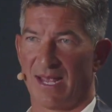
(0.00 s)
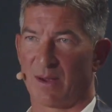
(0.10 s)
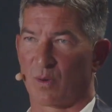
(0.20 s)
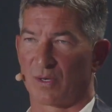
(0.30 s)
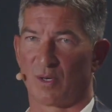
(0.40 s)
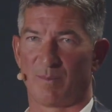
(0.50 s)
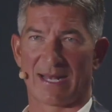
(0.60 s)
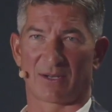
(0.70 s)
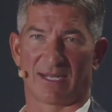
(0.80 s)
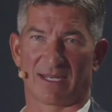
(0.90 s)
And we're no
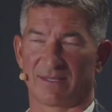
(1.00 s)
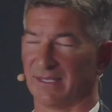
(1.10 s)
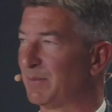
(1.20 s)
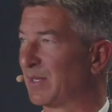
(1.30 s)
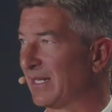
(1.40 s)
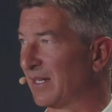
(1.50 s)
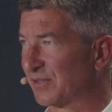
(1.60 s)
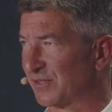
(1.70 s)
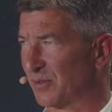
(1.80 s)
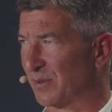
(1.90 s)
better at it than anybody
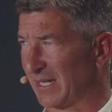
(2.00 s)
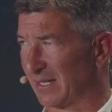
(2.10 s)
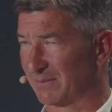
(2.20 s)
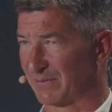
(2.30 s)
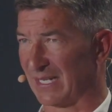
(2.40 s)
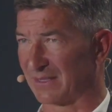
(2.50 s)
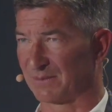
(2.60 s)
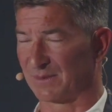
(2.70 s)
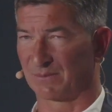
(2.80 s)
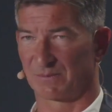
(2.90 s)
else who's doing it. In
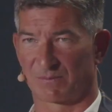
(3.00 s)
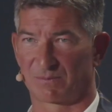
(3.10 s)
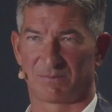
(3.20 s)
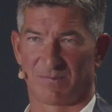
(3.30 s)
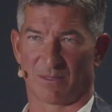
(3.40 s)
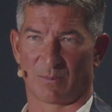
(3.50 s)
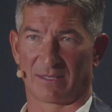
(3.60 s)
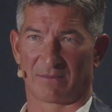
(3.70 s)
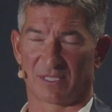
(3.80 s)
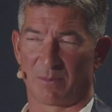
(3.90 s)
fact,
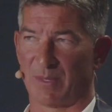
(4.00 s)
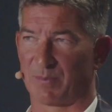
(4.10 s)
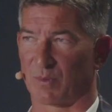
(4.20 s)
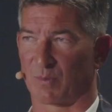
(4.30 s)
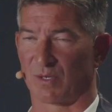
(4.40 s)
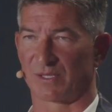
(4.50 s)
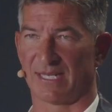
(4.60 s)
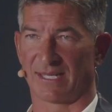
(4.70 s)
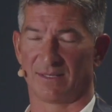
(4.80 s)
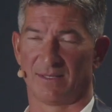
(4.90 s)
relative to some people, we're
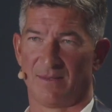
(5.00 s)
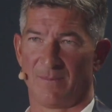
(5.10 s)
worse at it.